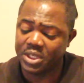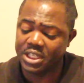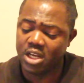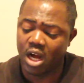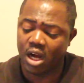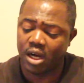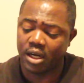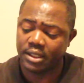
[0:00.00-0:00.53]
with
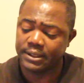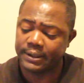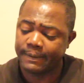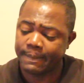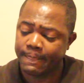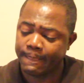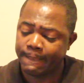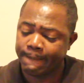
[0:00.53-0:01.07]
God.
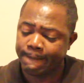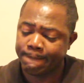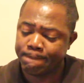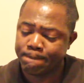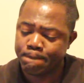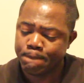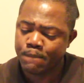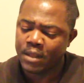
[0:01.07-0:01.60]

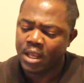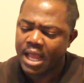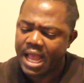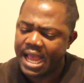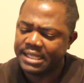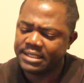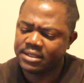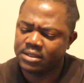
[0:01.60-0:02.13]

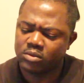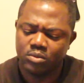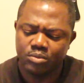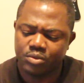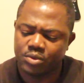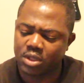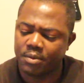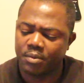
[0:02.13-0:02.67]
And
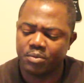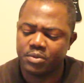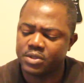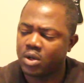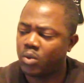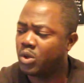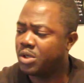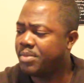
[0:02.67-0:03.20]
some
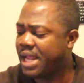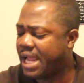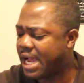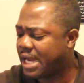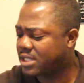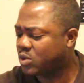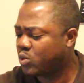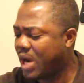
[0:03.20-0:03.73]
someone may
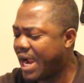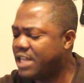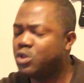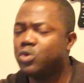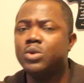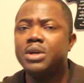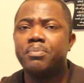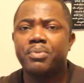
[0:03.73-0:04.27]
ask, why
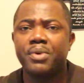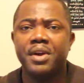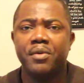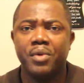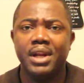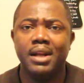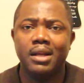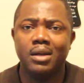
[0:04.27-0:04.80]
do we pray
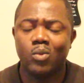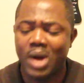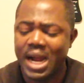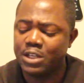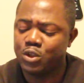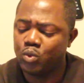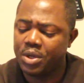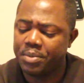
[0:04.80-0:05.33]
really?
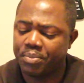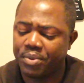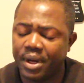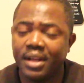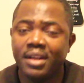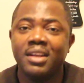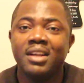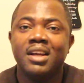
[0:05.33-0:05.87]
Why do we pray?
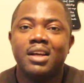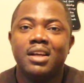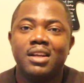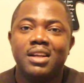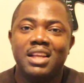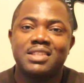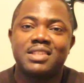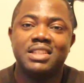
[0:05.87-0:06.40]

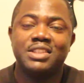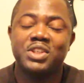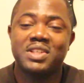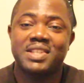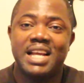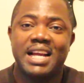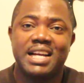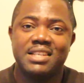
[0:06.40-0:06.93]
Listen,
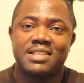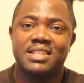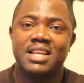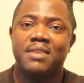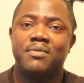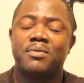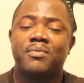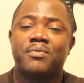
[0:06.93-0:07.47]
just like I
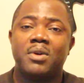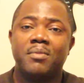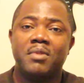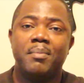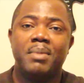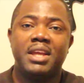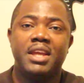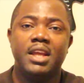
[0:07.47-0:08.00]
said from the
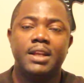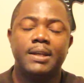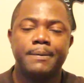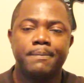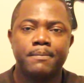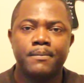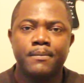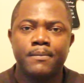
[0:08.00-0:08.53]
beginning,